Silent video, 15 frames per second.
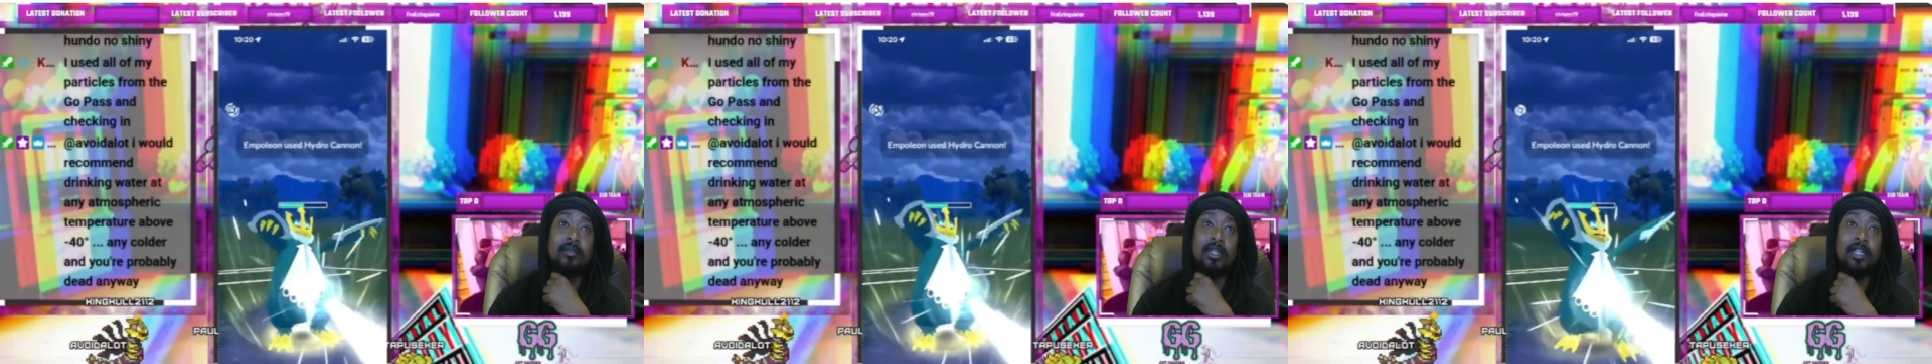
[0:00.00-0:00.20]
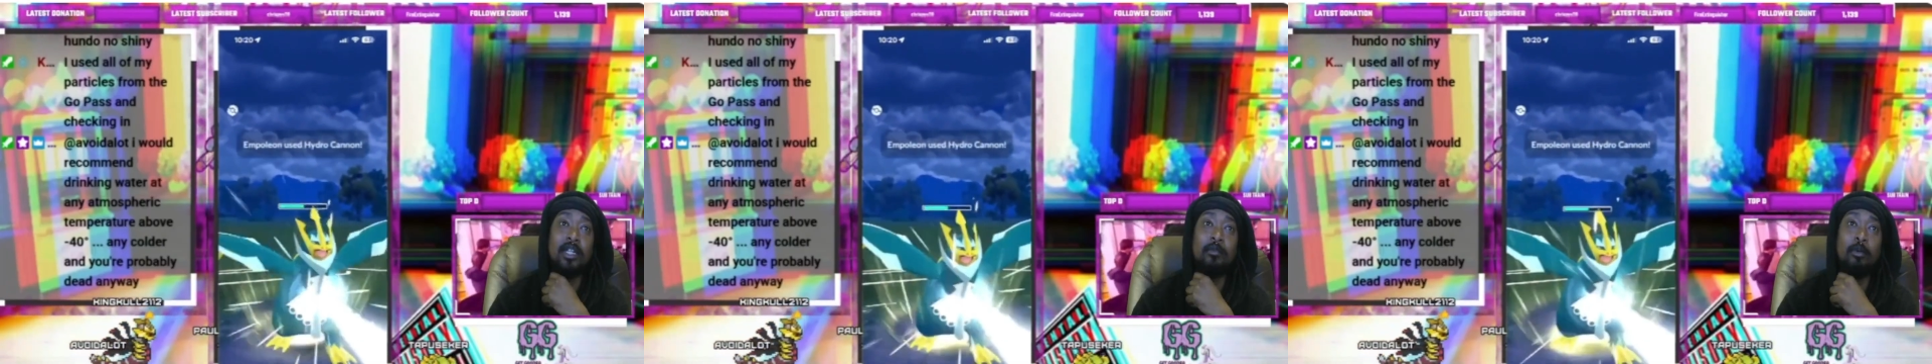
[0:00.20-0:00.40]

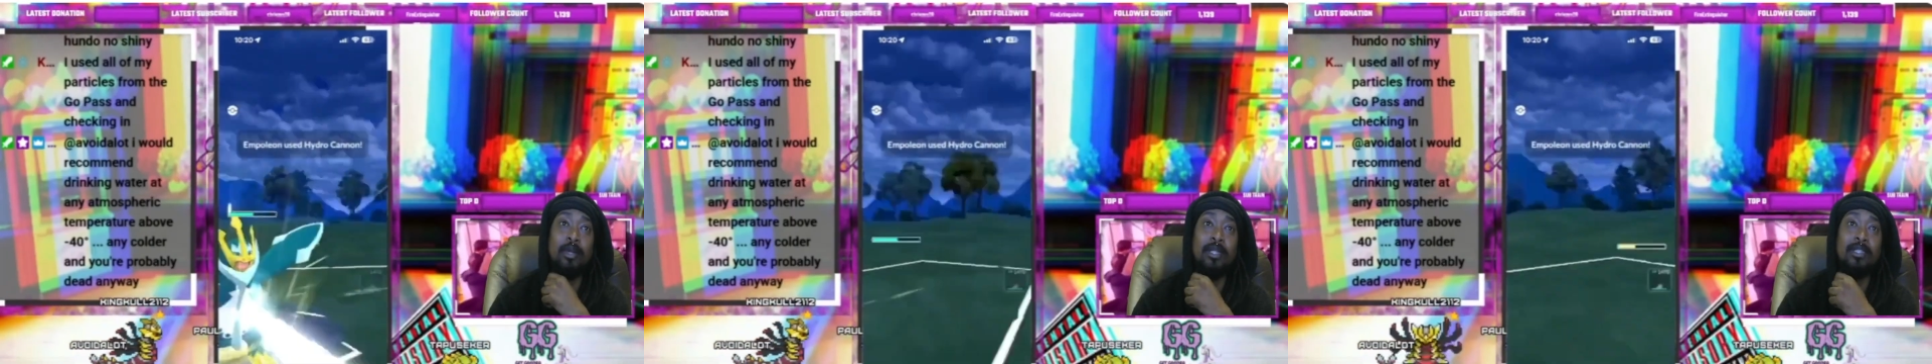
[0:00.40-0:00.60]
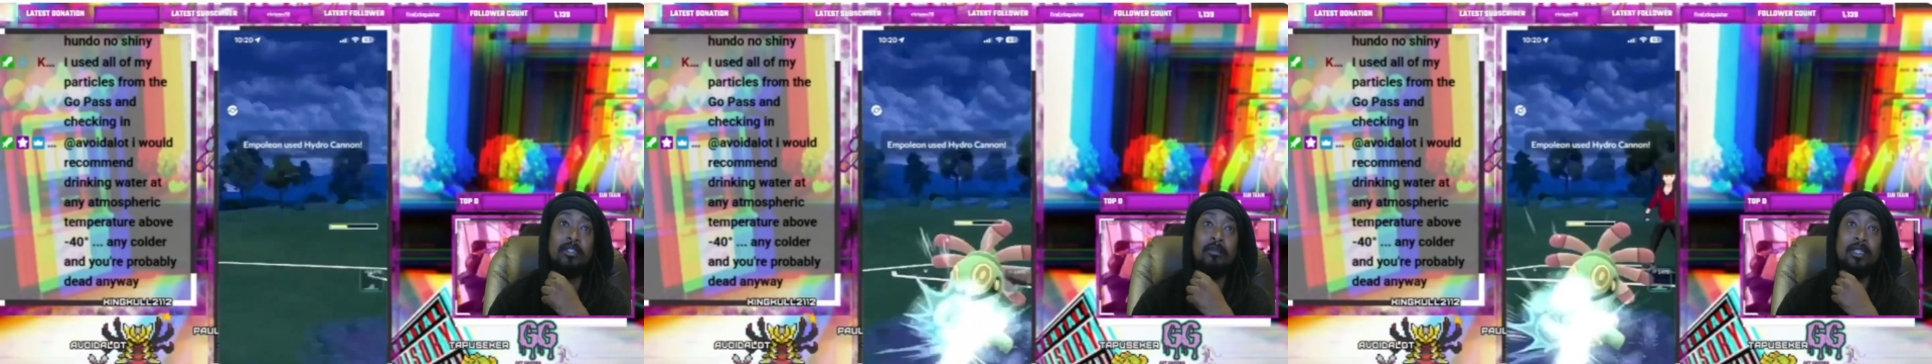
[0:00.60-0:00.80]
The
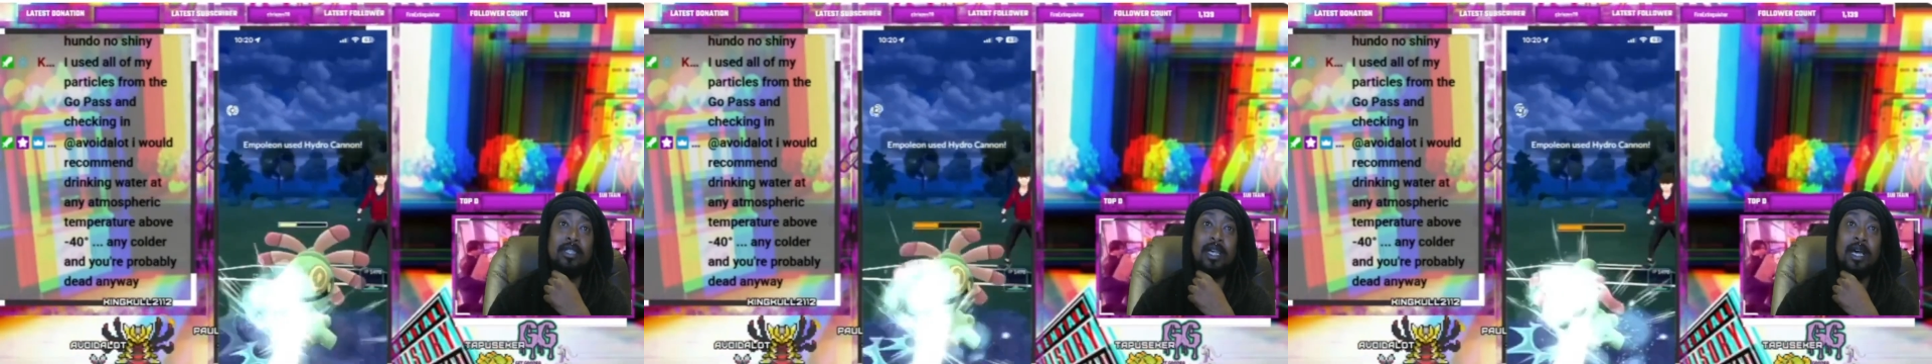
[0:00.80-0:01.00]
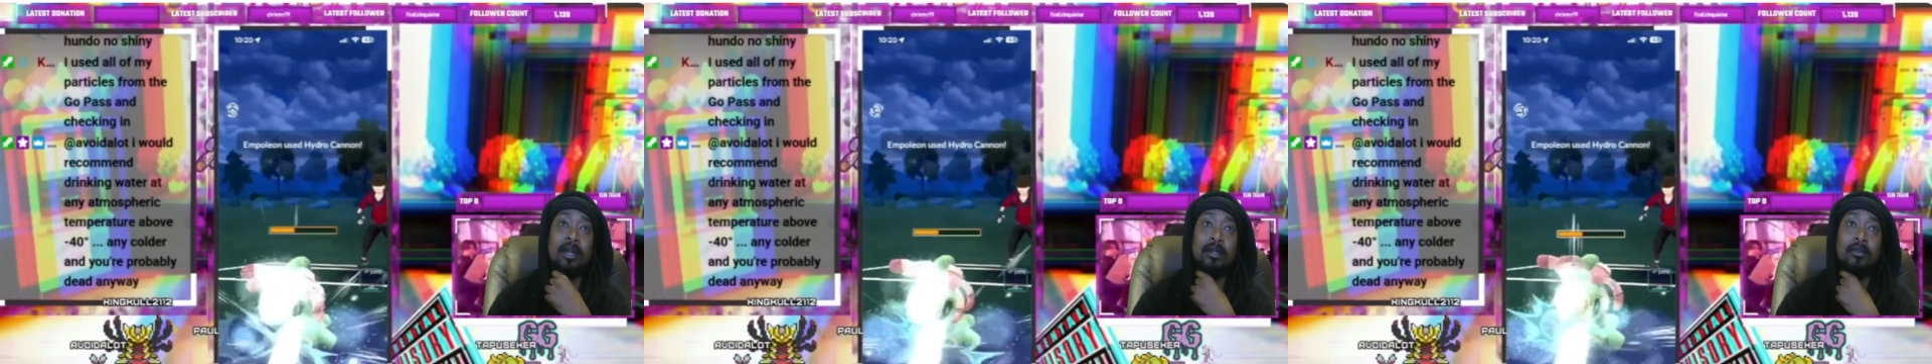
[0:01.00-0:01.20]
momentum is
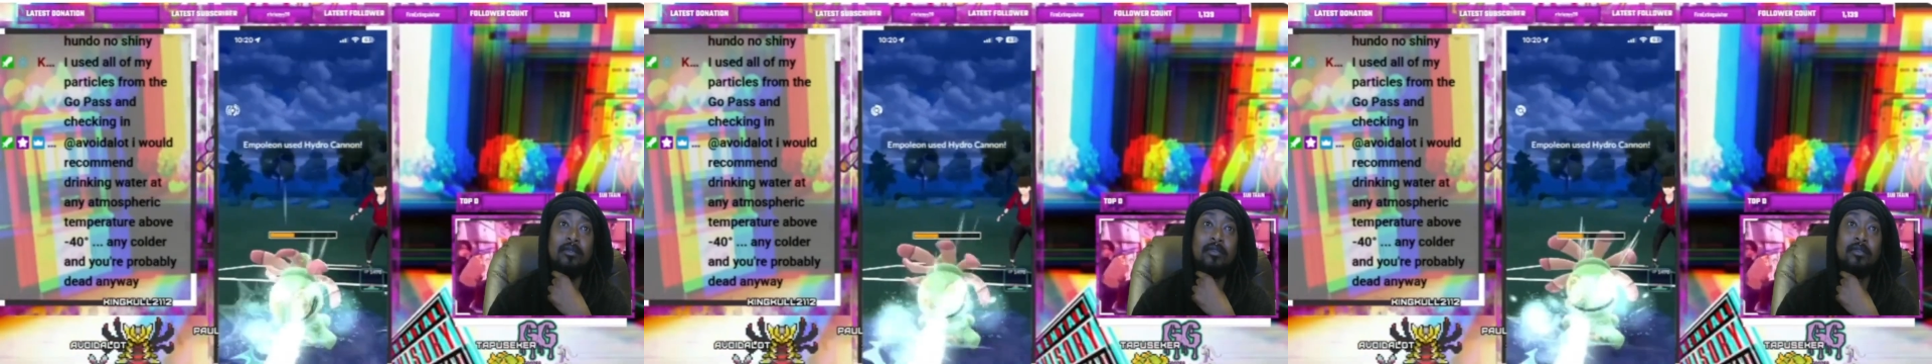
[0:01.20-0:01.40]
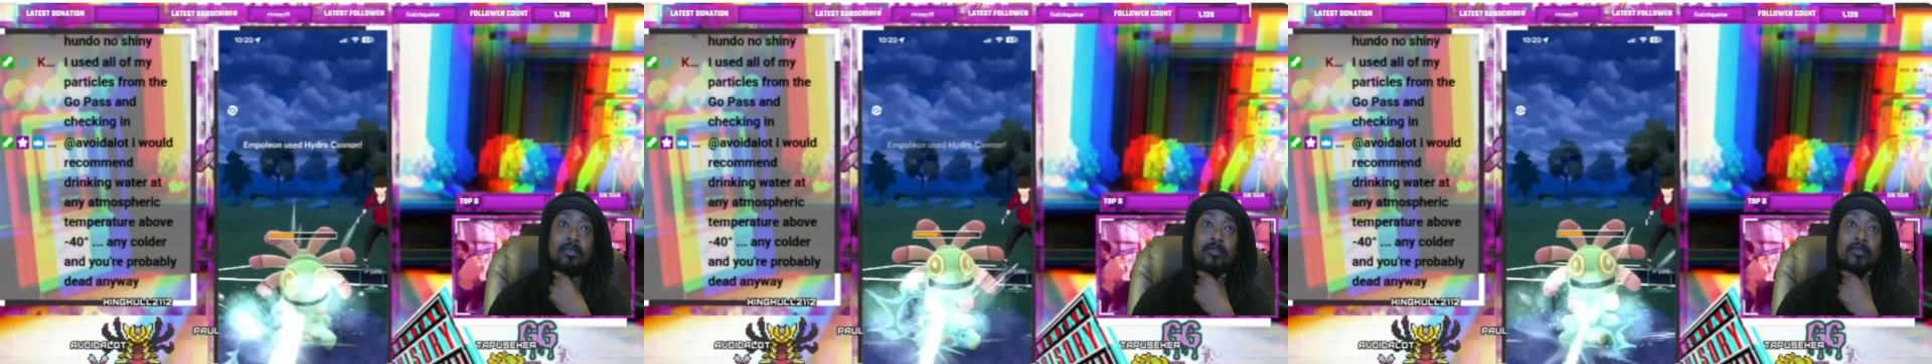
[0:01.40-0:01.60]
out of the
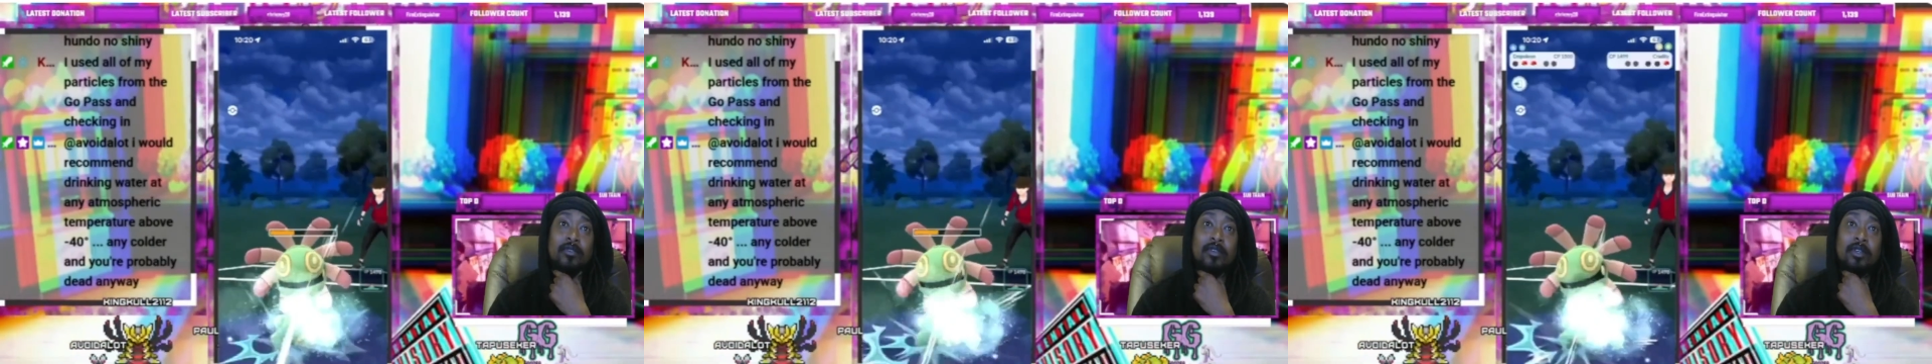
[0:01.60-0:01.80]
roof.